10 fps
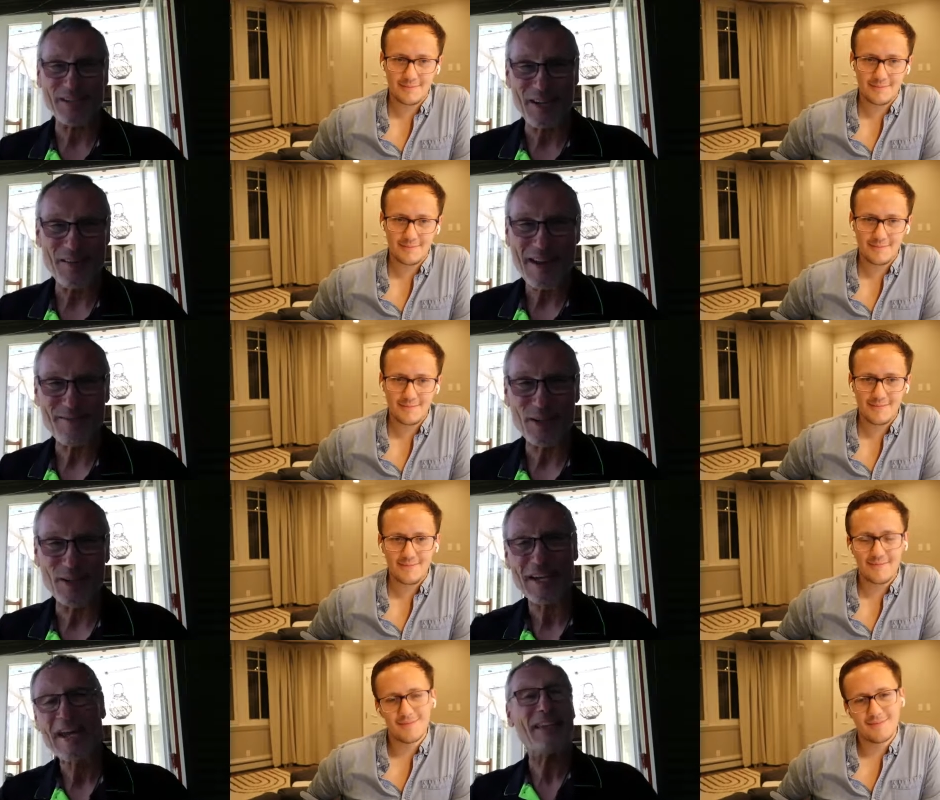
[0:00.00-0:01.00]
Speaker 1: Go and have a
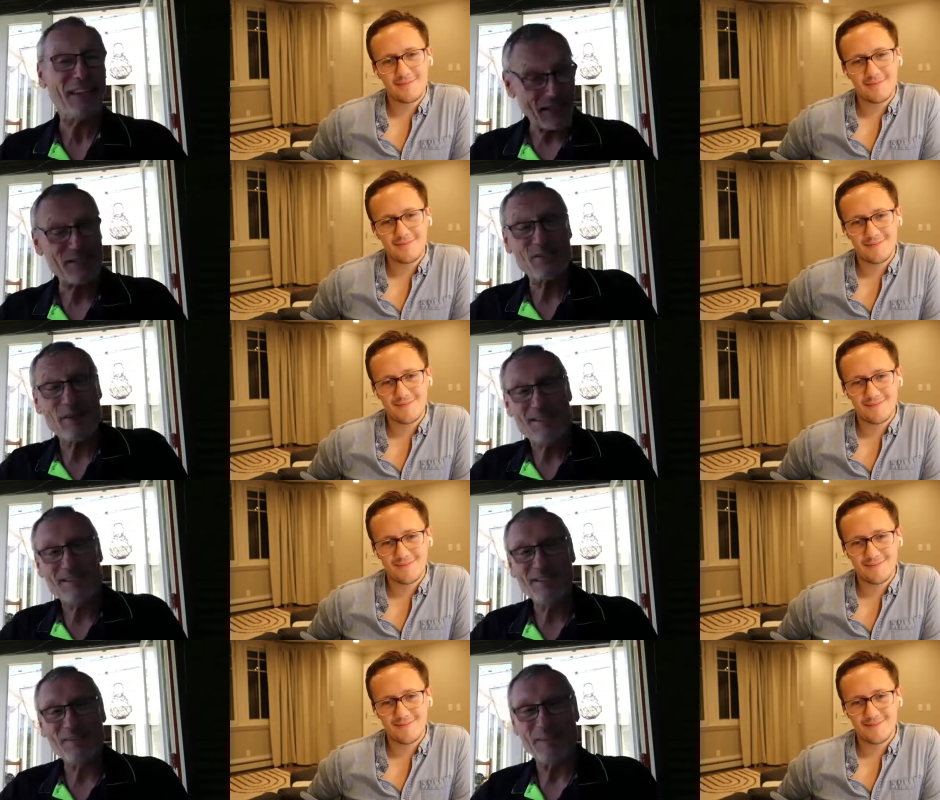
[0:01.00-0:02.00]
look," then that's the way to
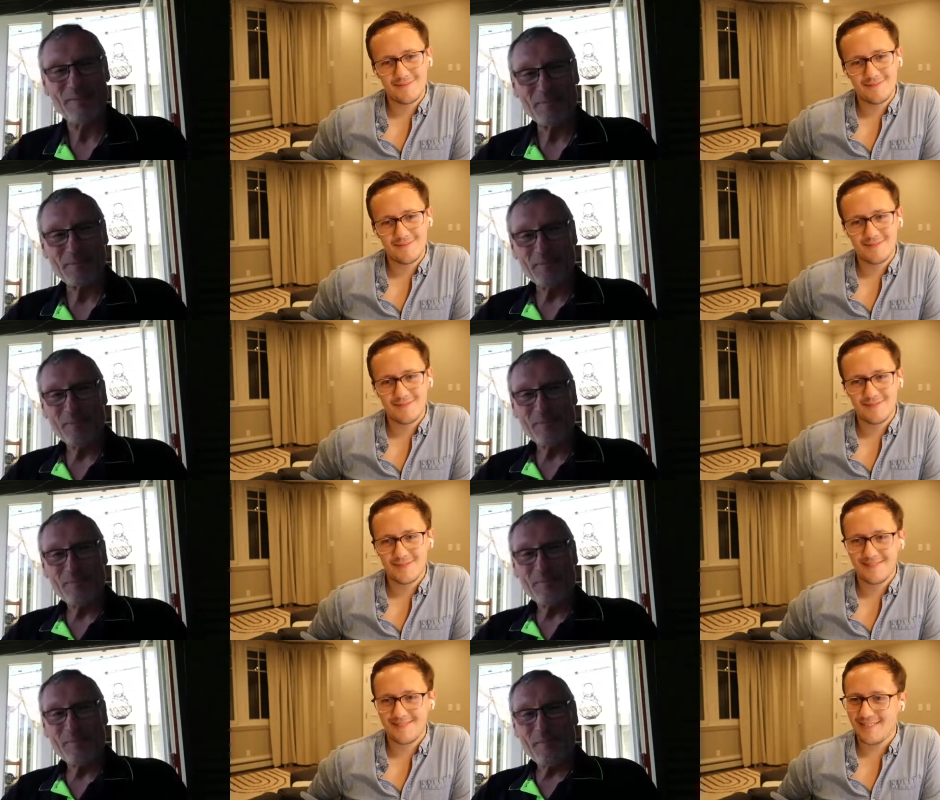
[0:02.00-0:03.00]
do it.
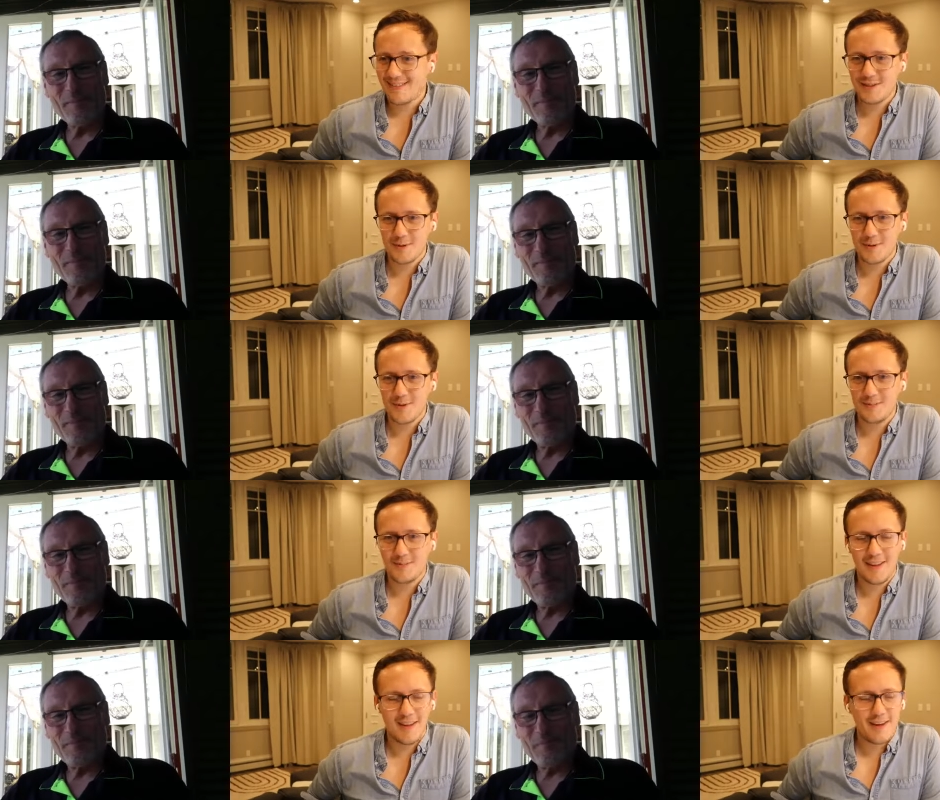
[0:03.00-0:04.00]
That's awesome,
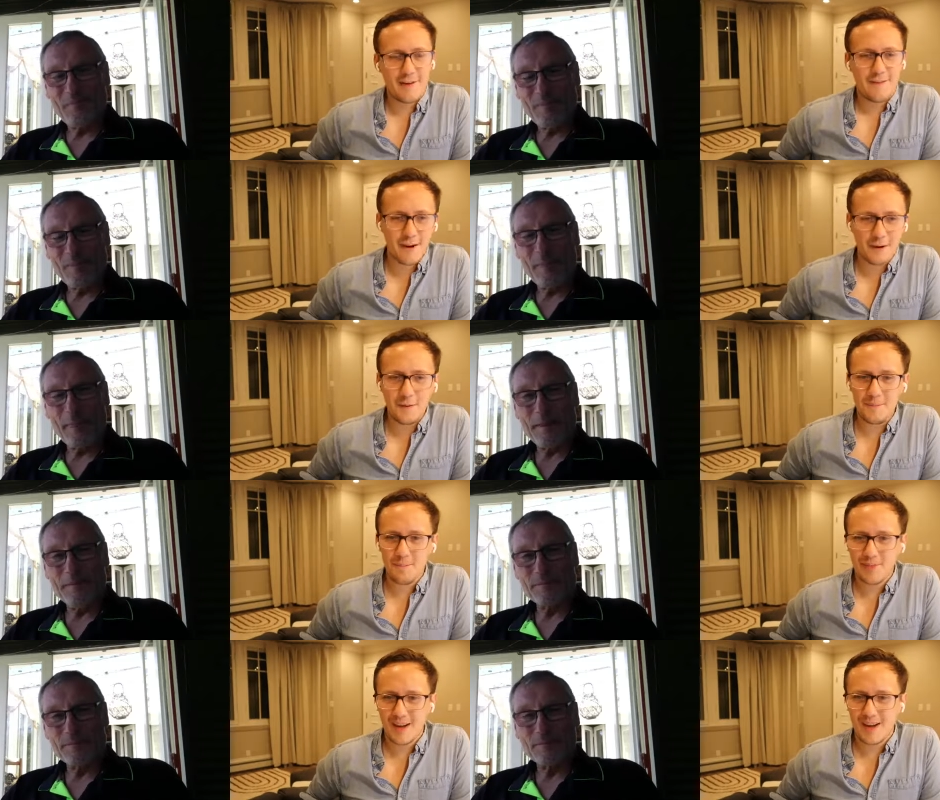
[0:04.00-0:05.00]
Speaker 2: Phil.
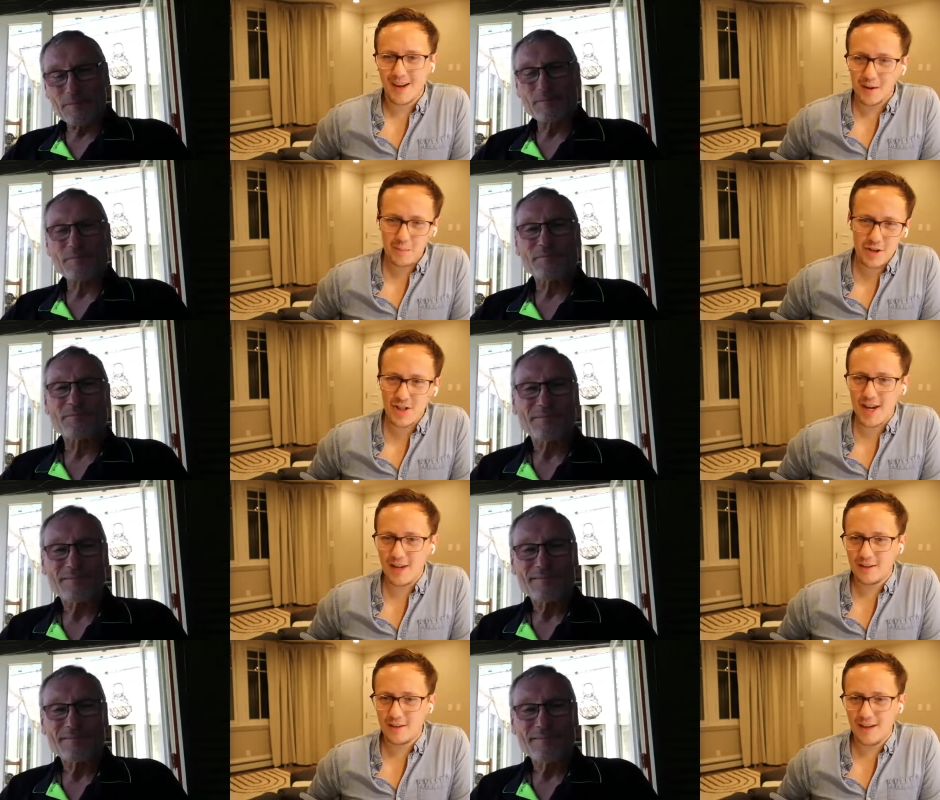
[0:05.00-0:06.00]
I appreciate
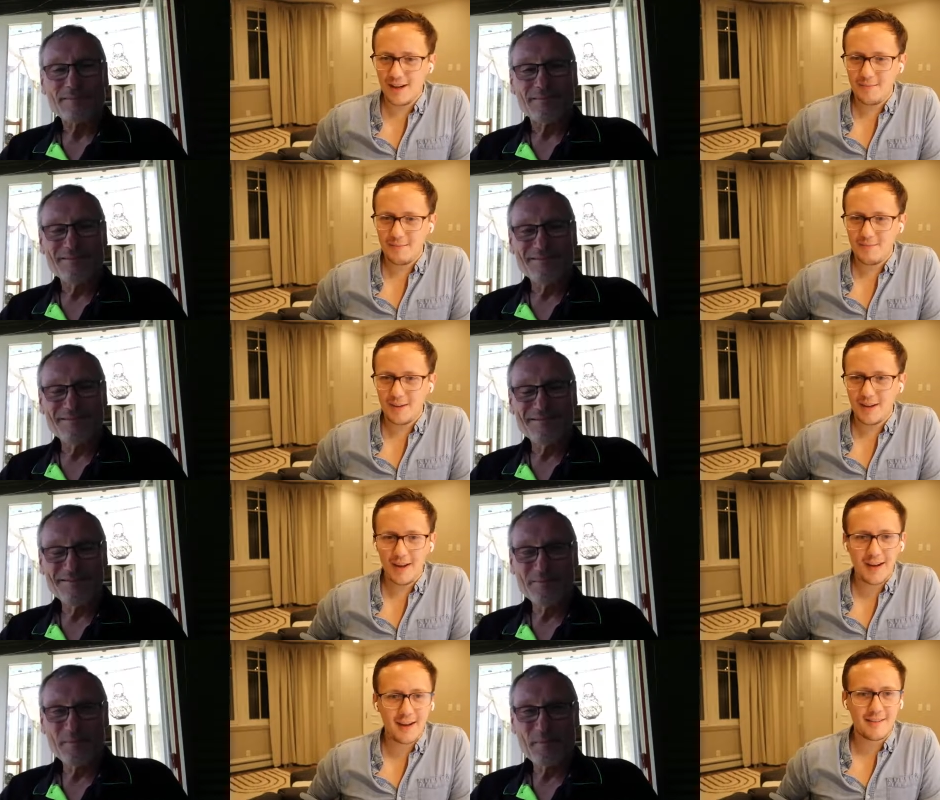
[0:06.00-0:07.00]
your time.
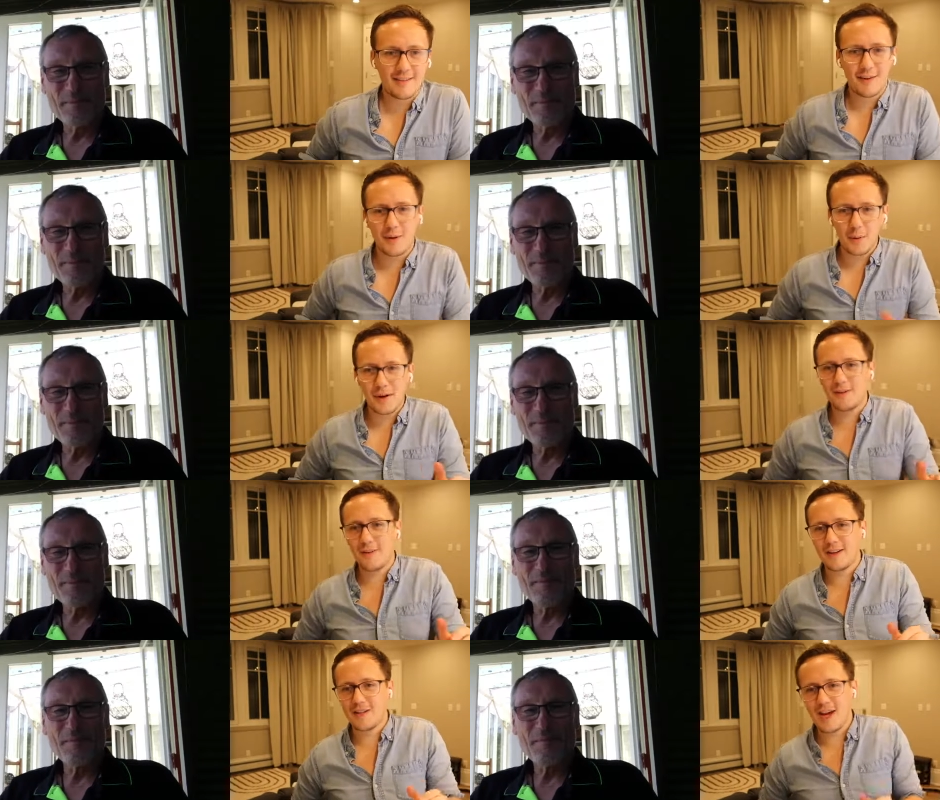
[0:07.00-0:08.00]
It's always
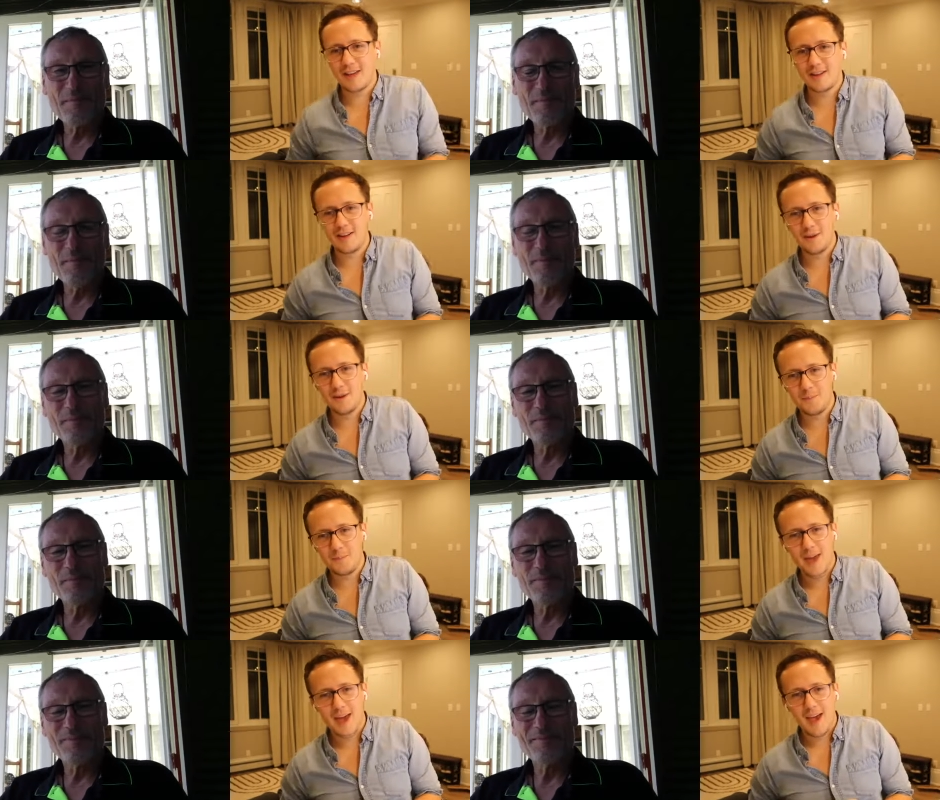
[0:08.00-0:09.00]
fun chatting to you.
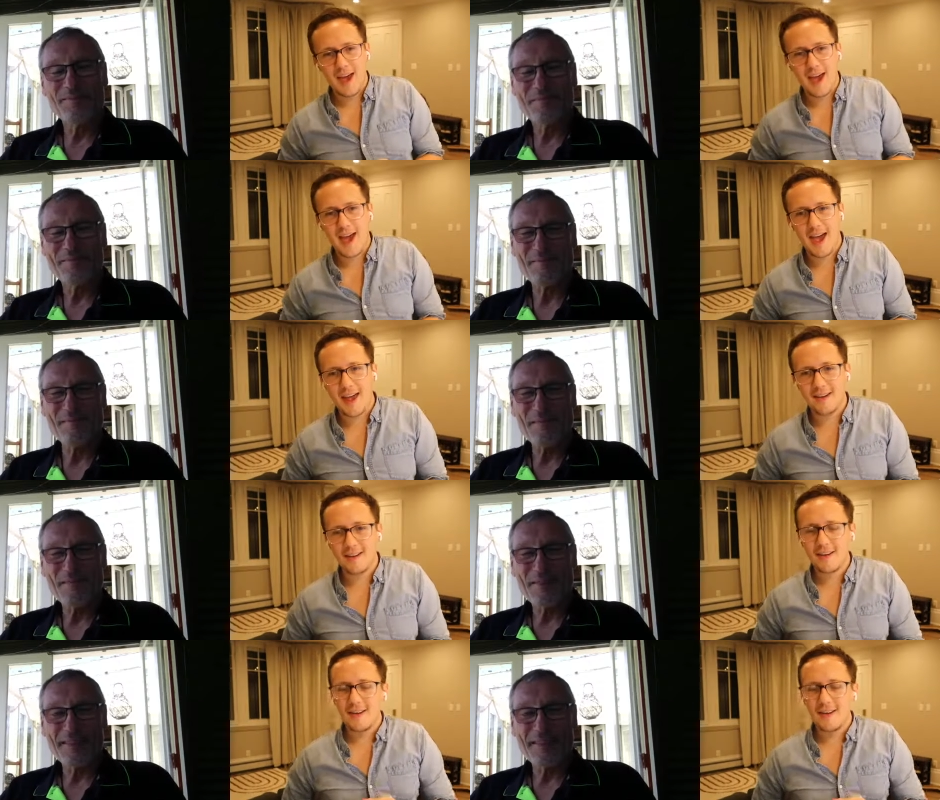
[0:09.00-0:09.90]
And